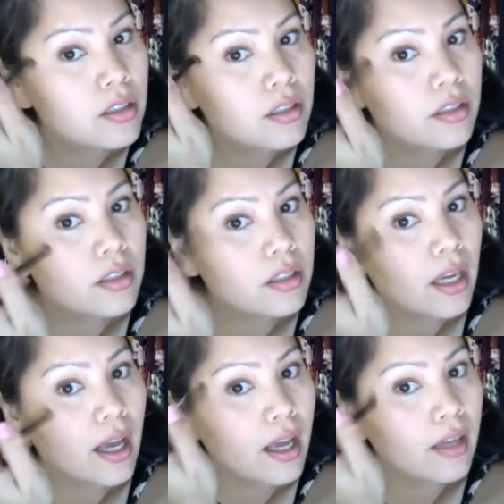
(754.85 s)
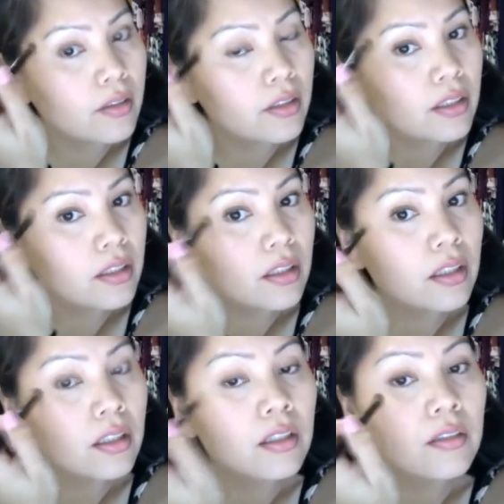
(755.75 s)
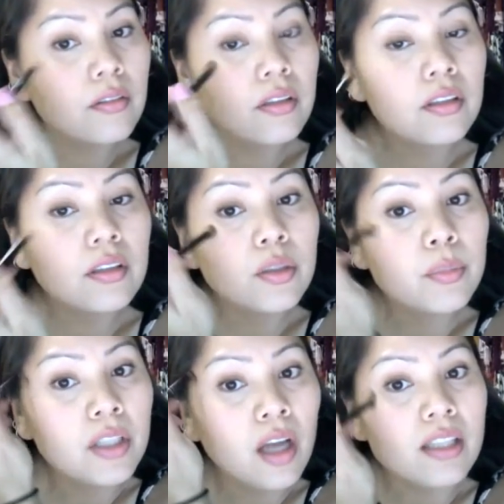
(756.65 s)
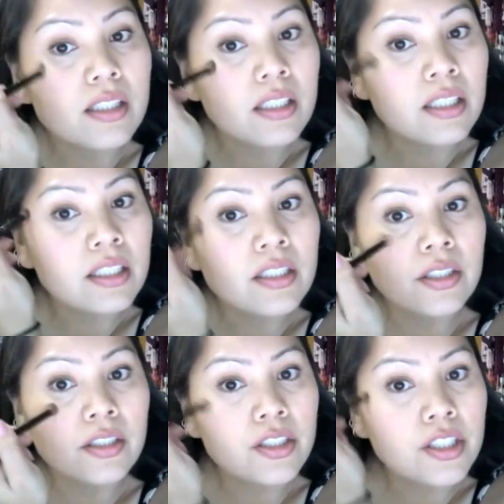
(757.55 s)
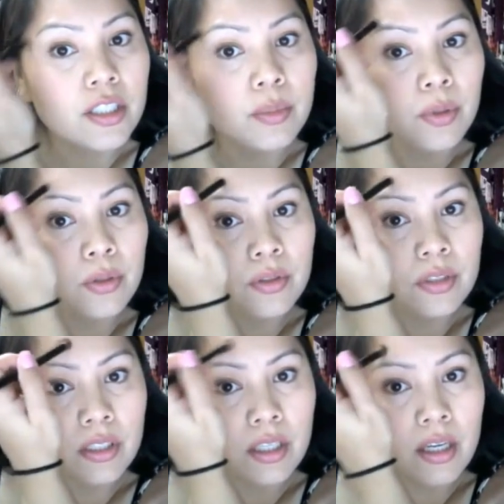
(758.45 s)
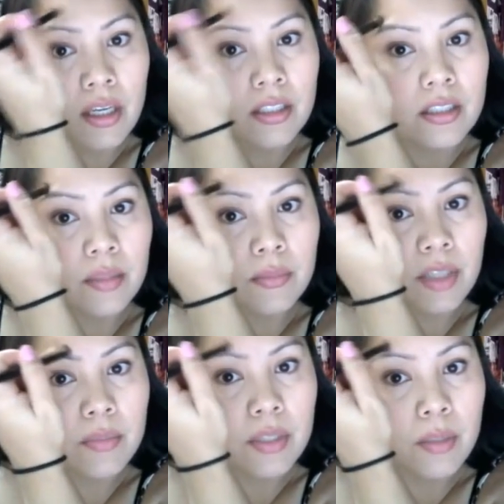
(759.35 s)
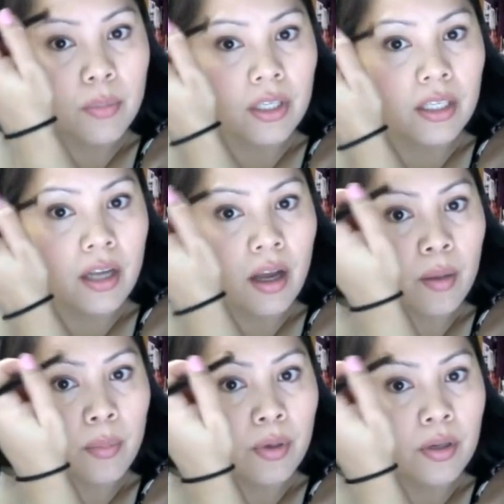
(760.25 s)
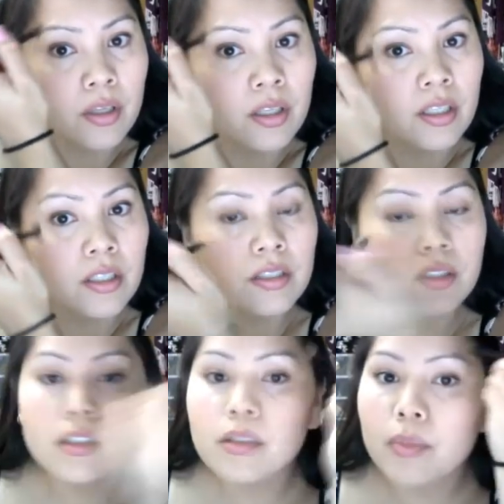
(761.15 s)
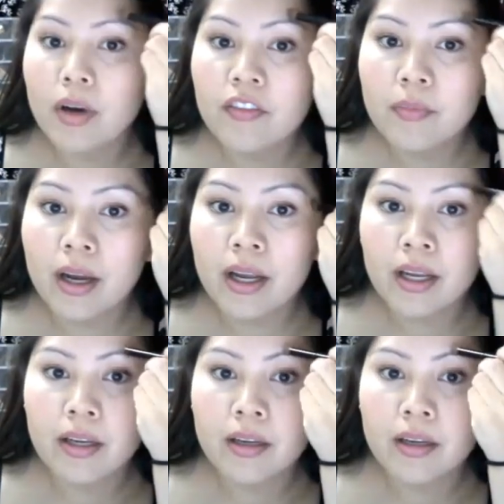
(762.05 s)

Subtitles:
Just to add a little luminosity to your cheekbones. And sometimes I bring it up just above my